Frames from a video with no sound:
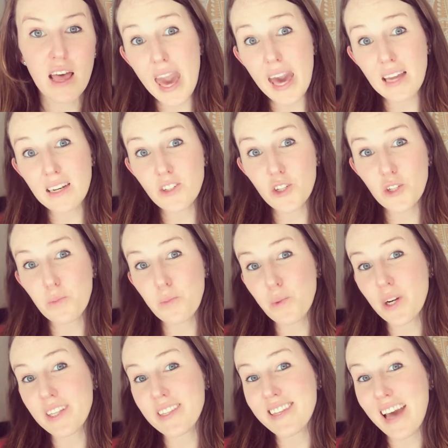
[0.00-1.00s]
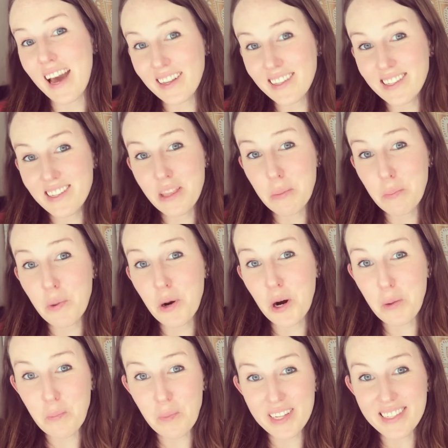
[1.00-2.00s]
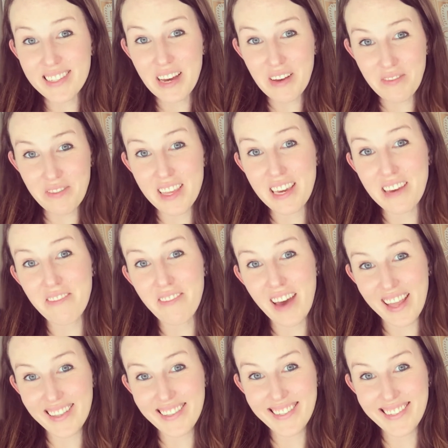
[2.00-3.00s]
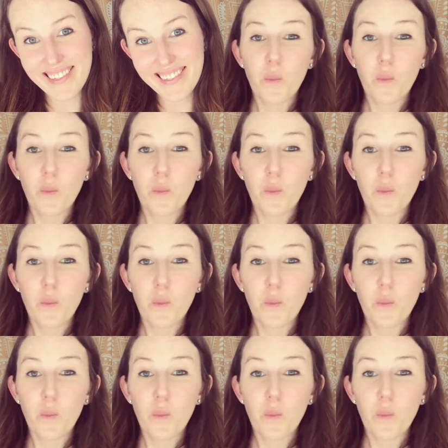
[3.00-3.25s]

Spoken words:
and to protect the purpose of the event.